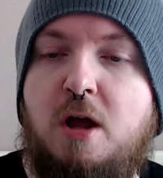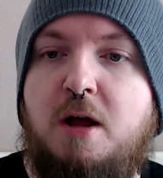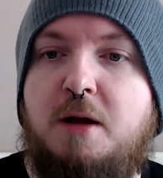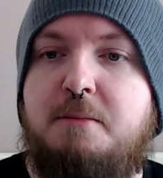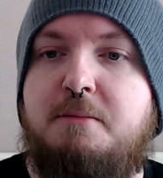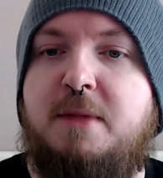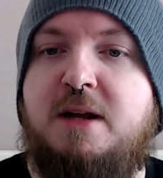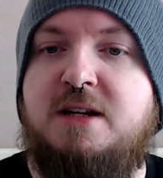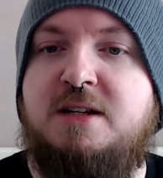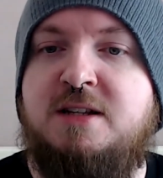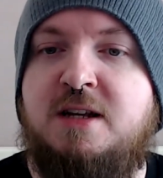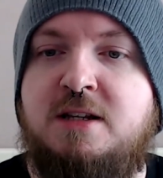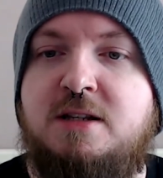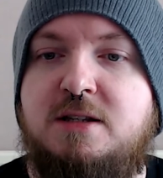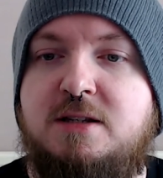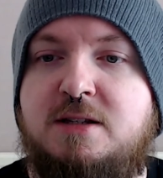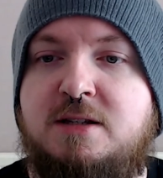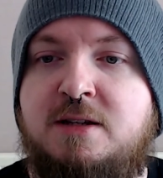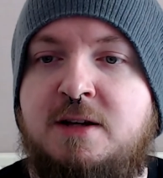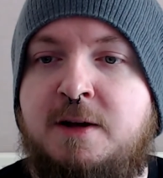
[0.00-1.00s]
Makes
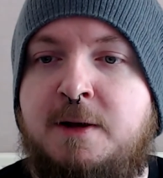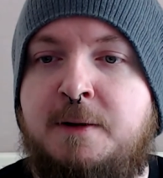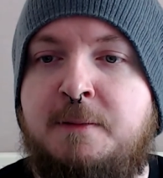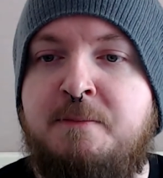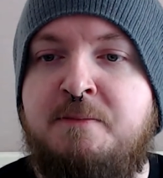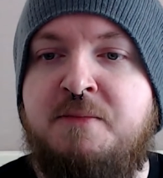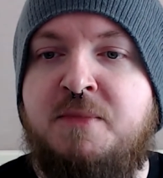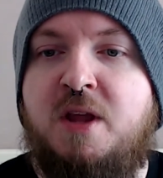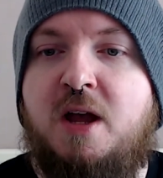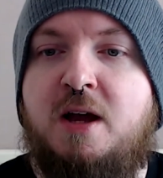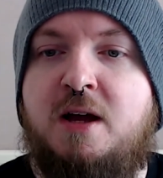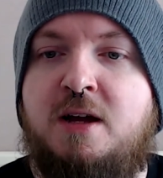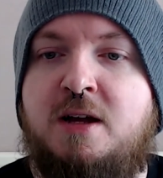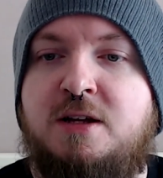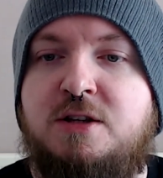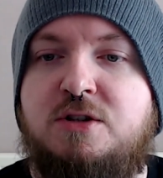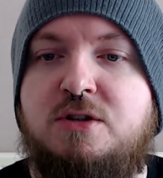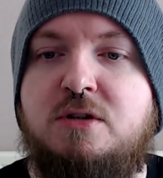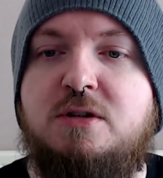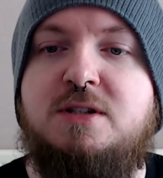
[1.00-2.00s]
sense.
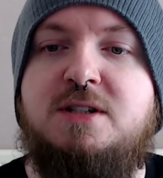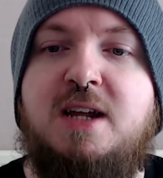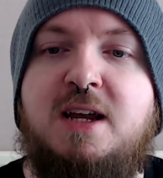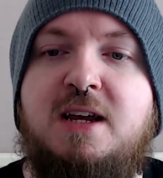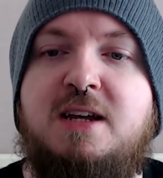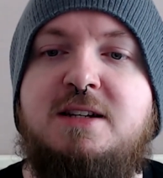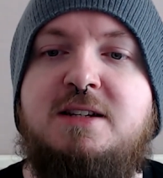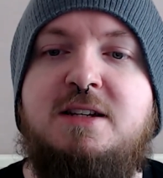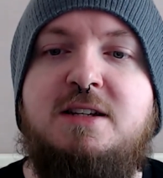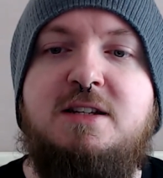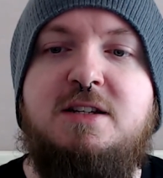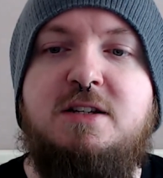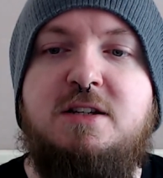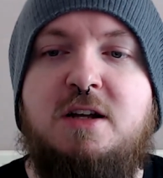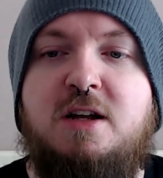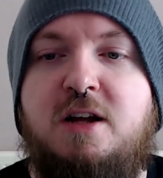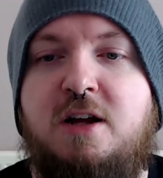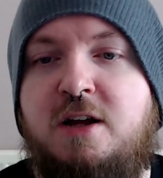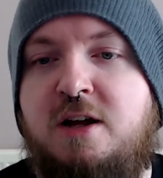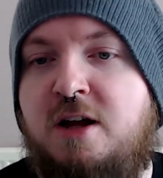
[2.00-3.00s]
Such deities
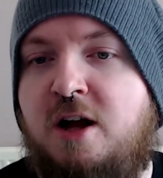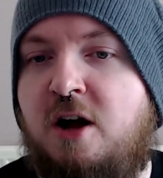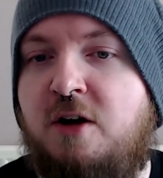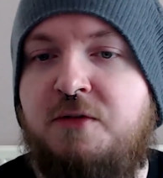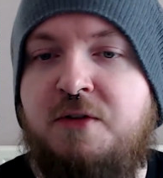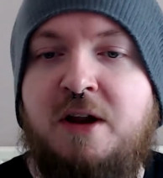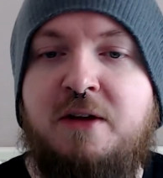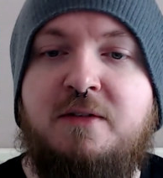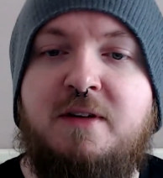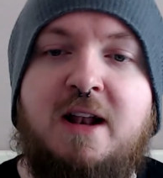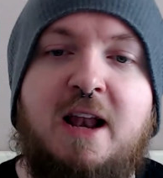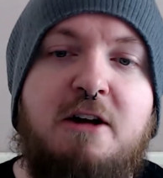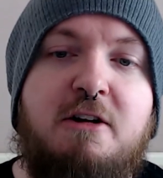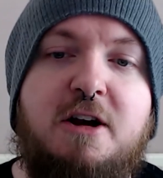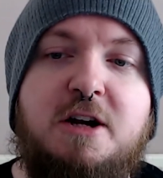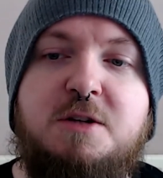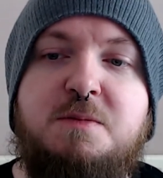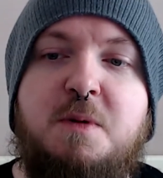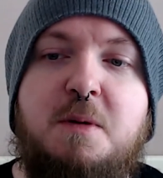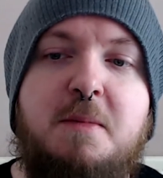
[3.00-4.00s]
often have
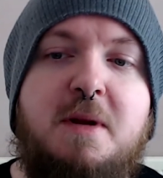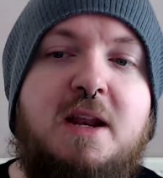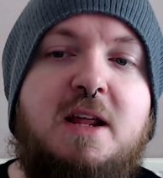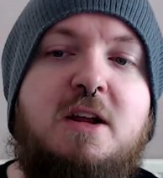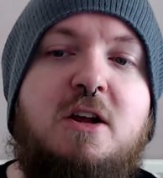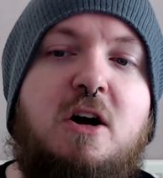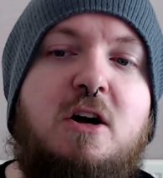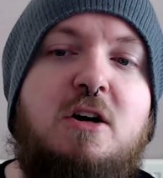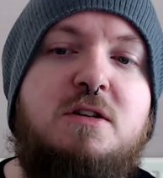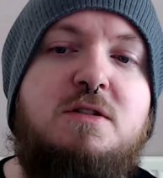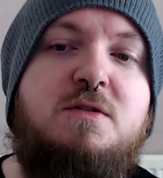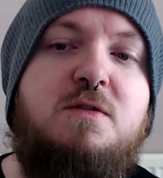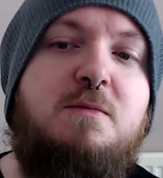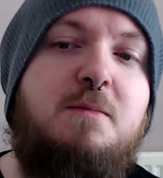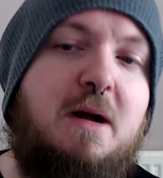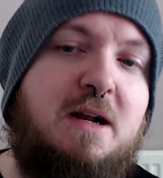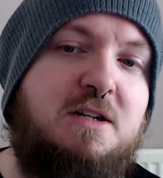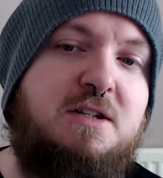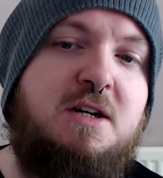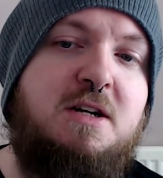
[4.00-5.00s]
clerics, but many gods of
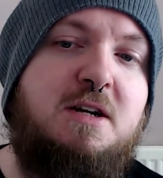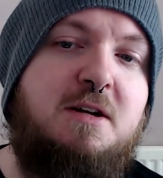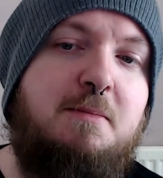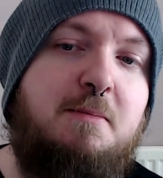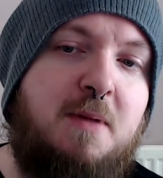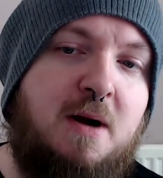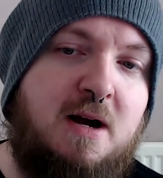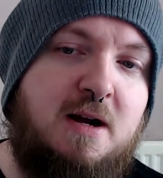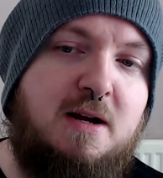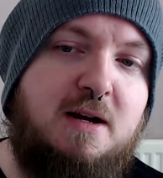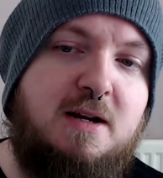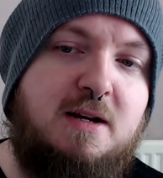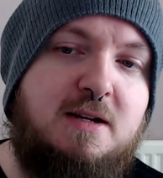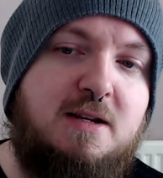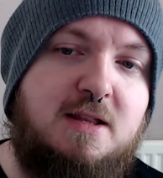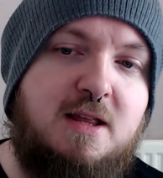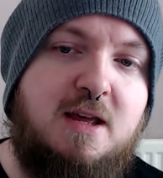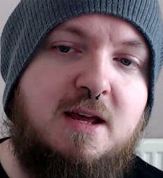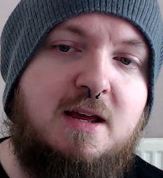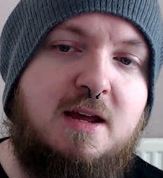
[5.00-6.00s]
magic bid
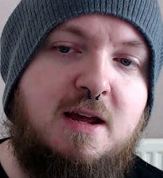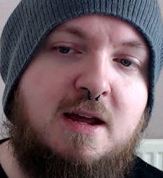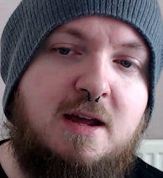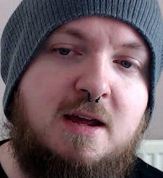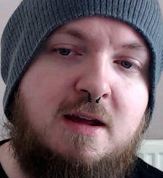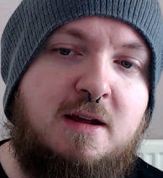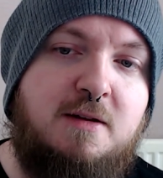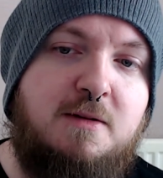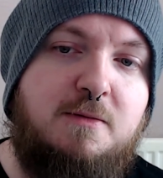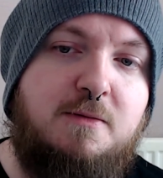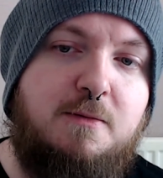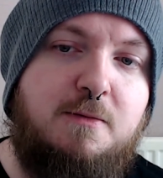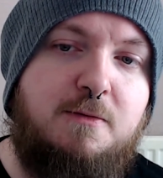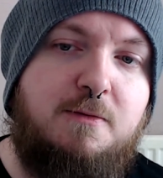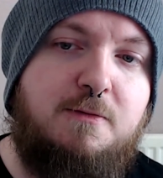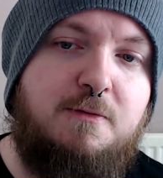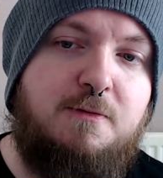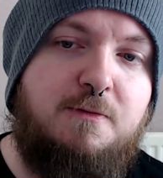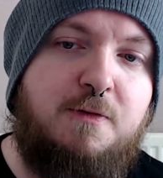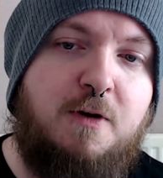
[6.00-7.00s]
their
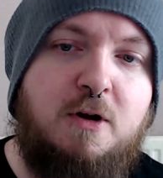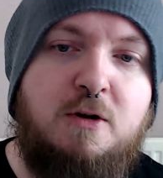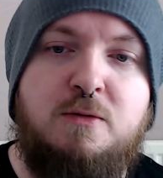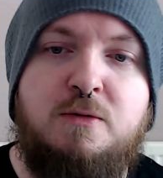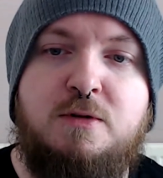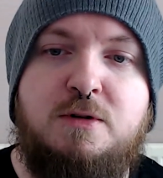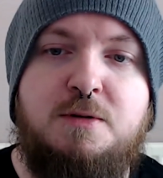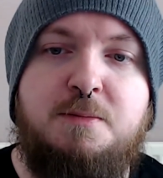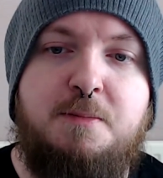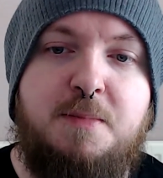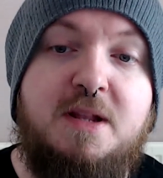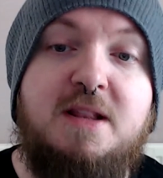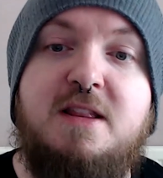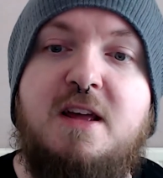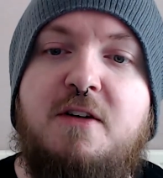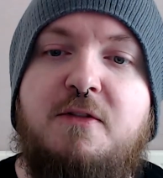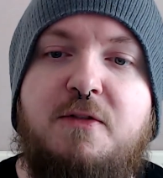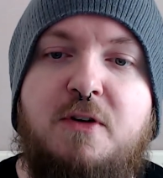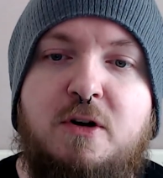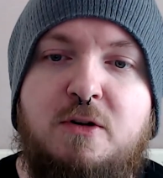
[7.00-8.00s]

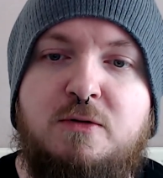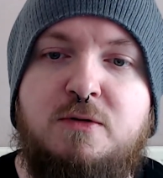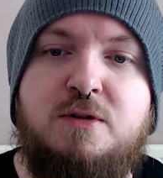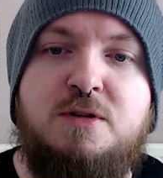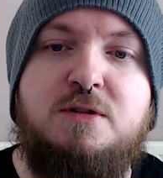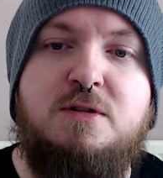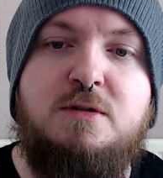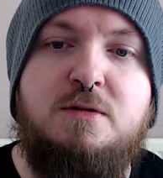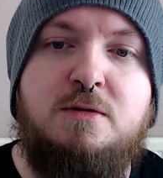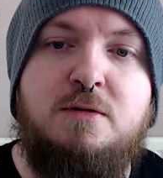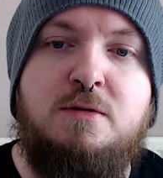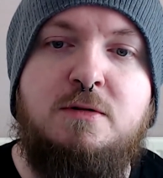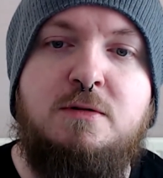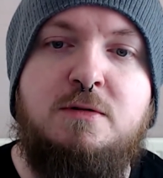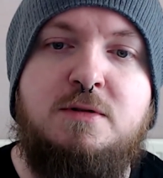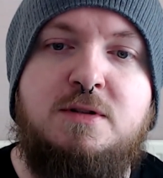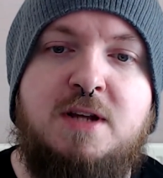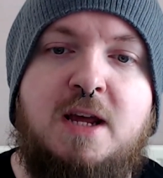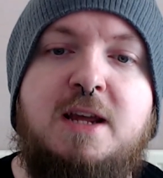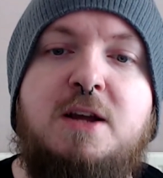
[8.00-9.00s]
followers to
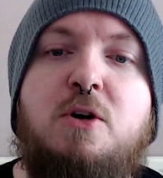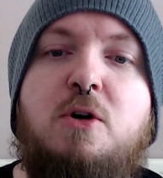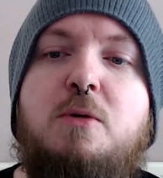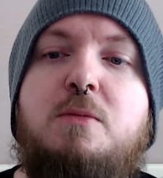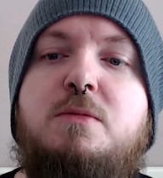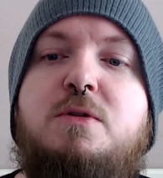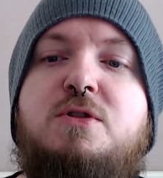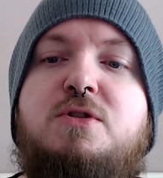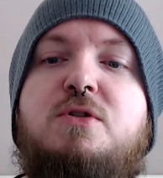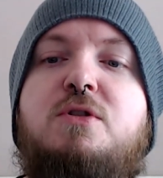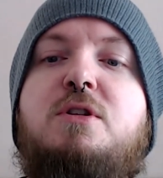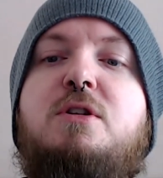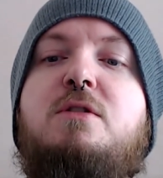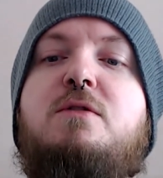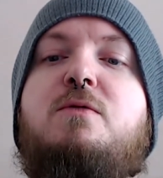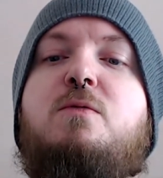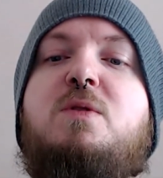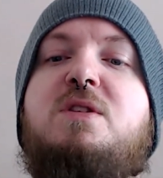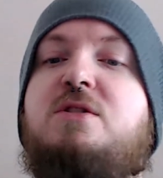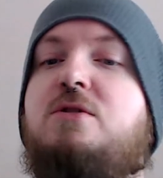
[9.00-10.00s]
take up the study
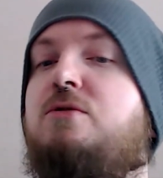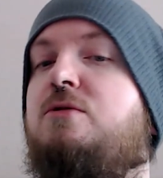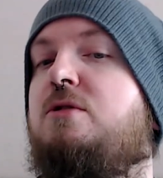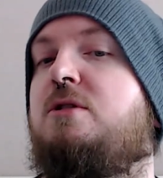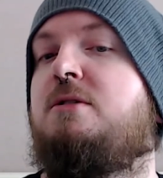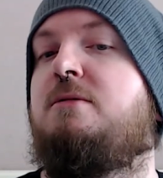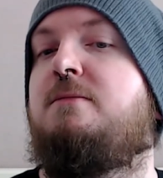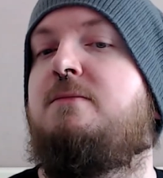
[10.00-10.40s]
of wizardry.